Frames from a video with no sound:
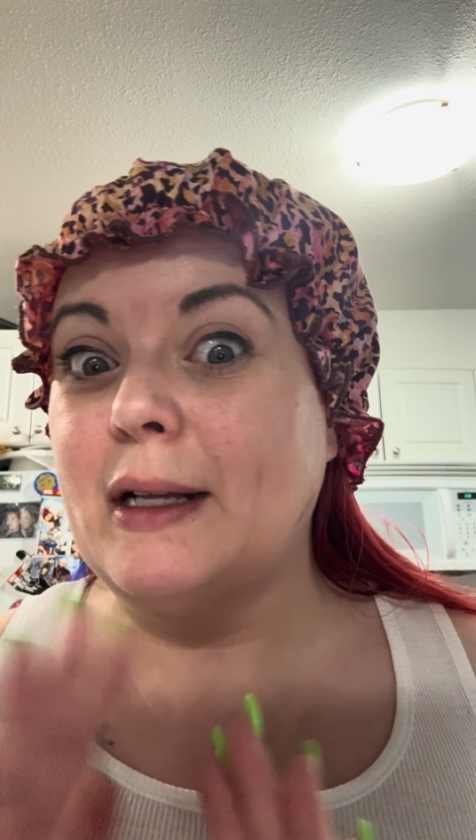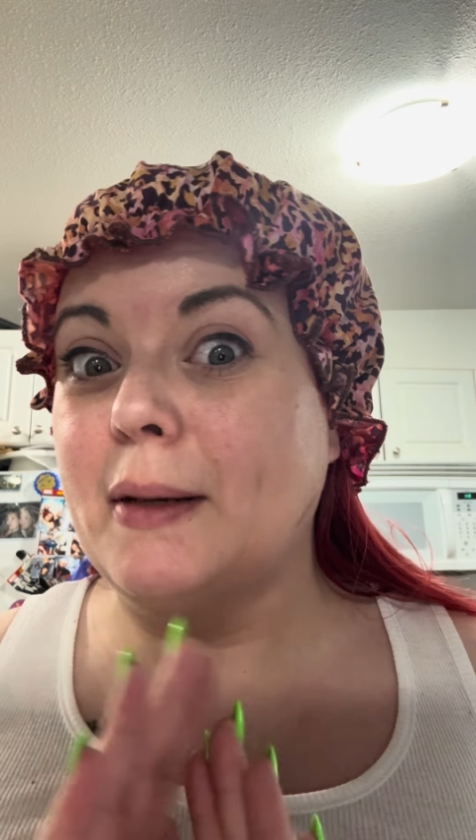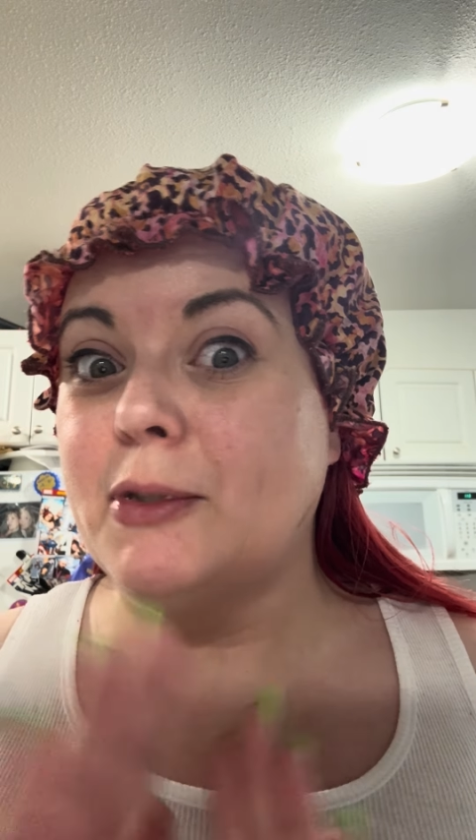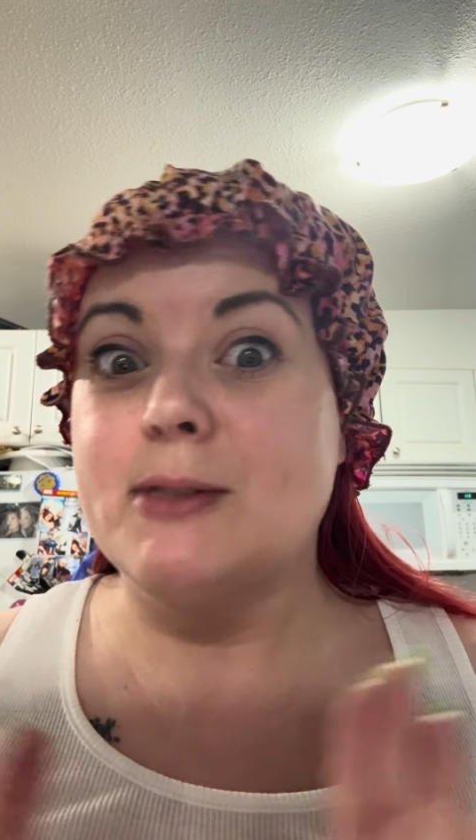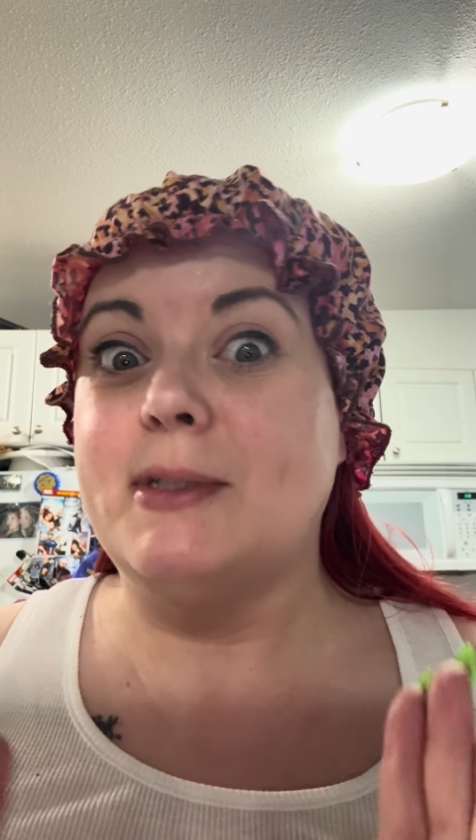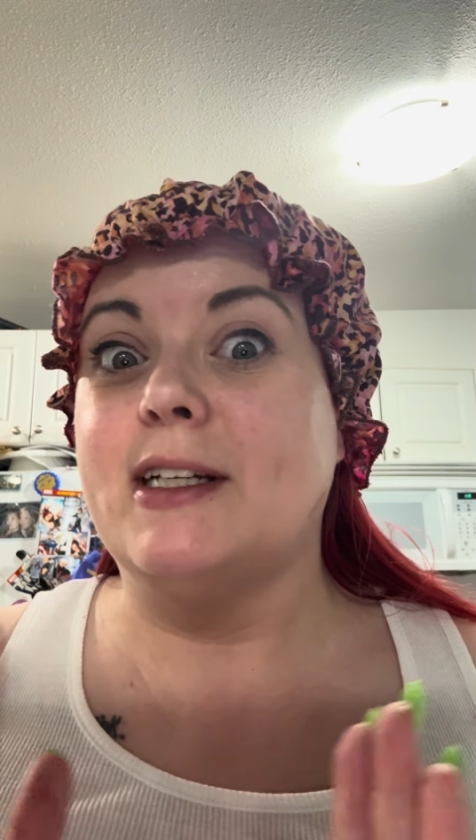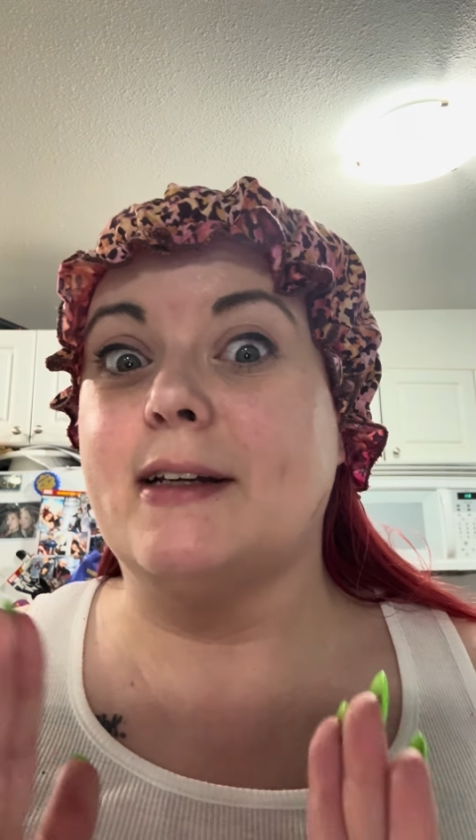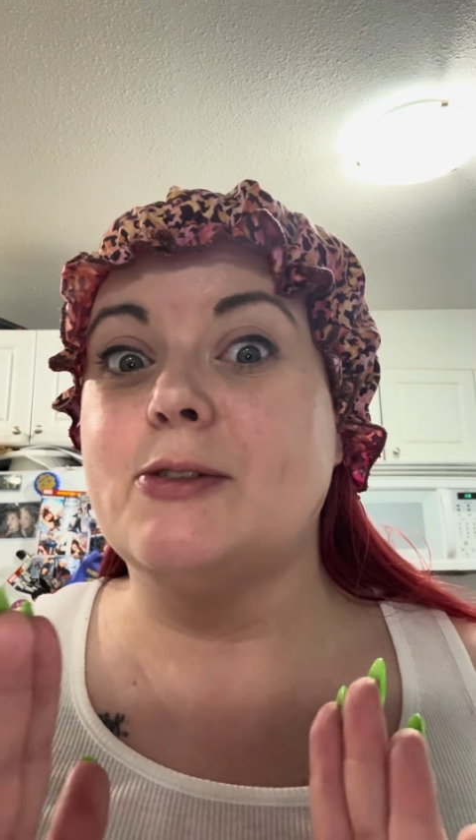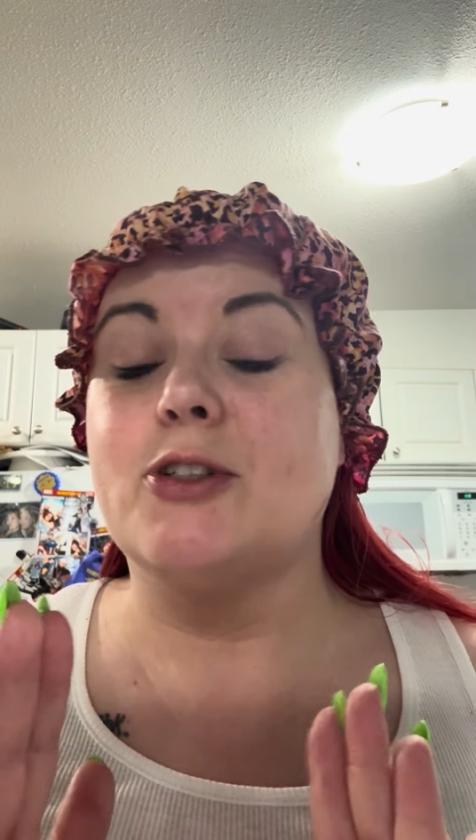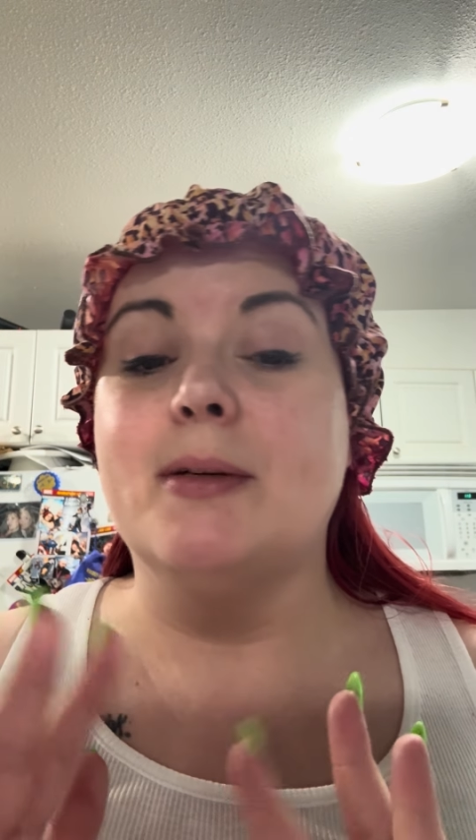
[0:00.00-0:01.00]
then I'm just being
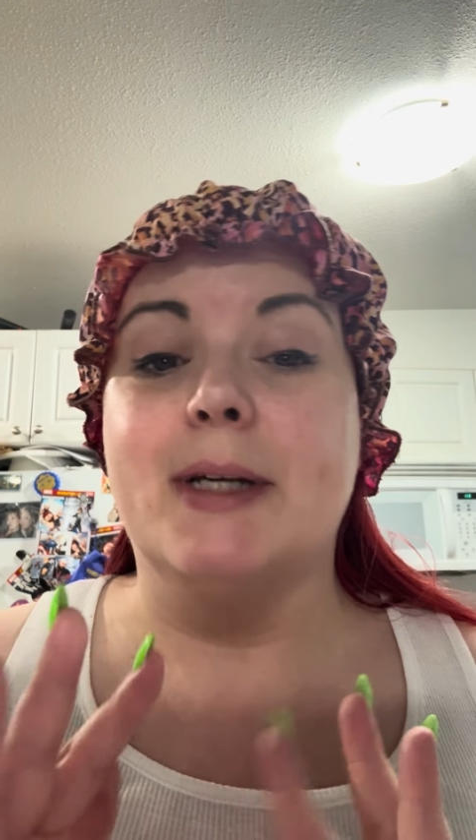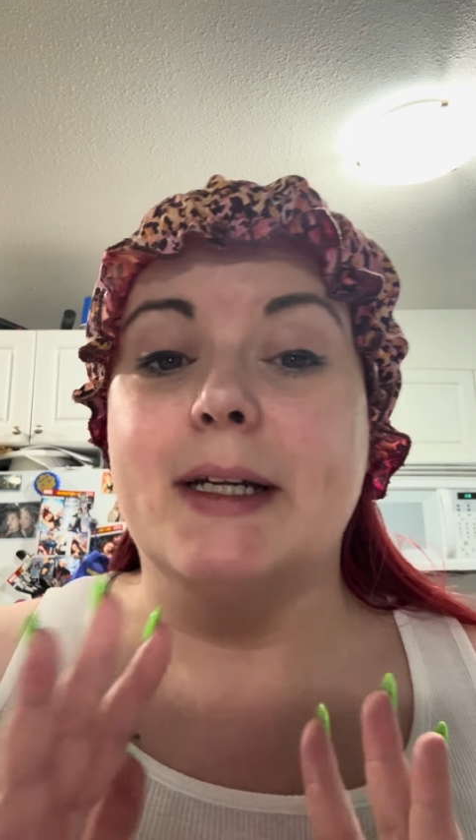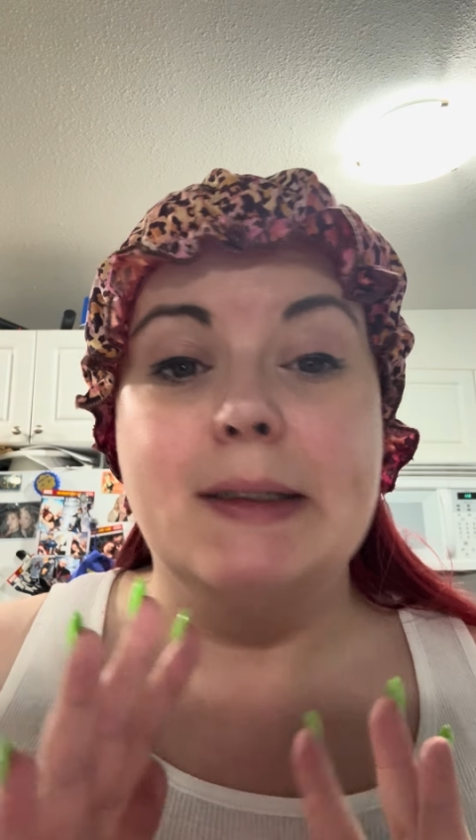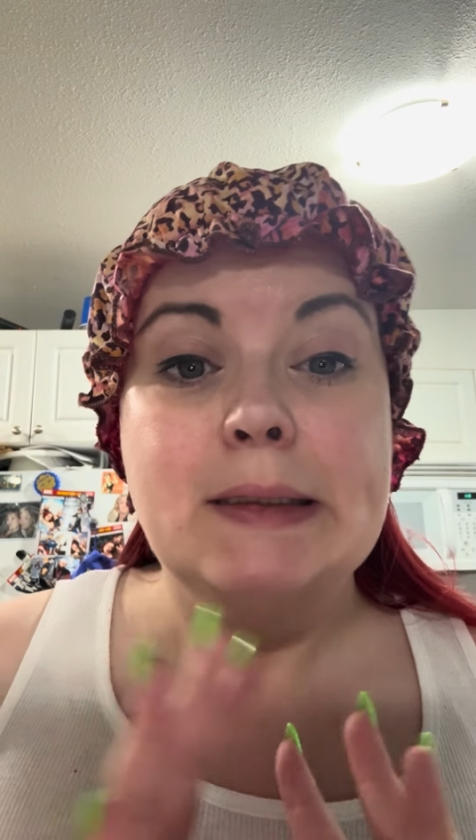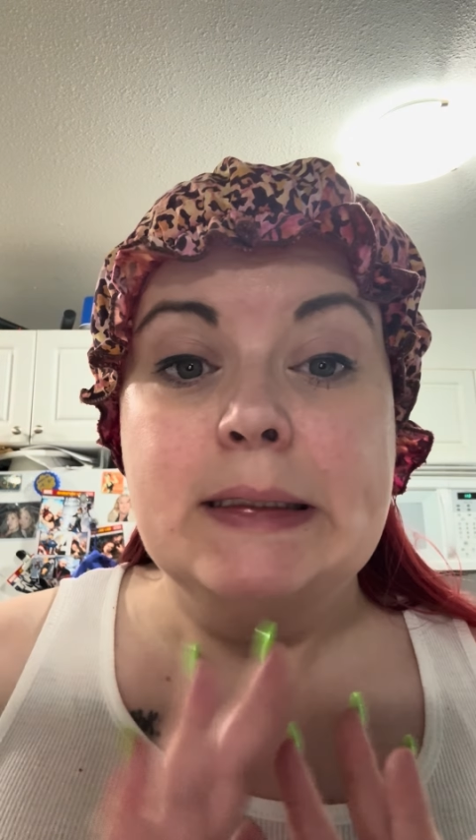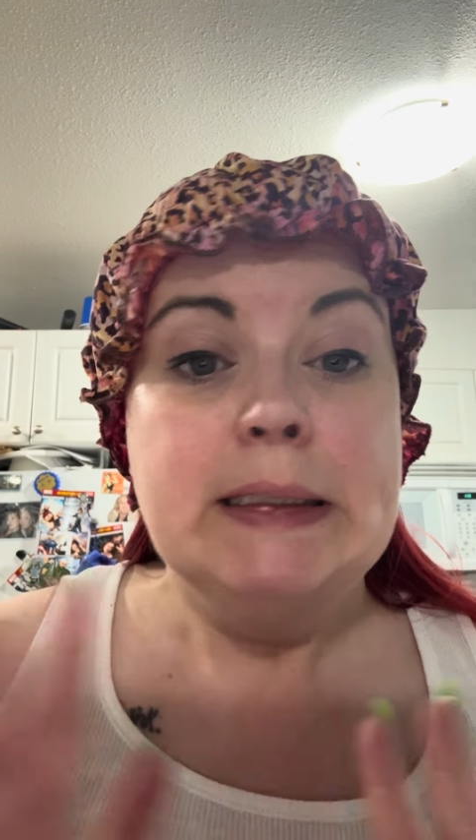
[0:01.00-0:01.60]
extra, but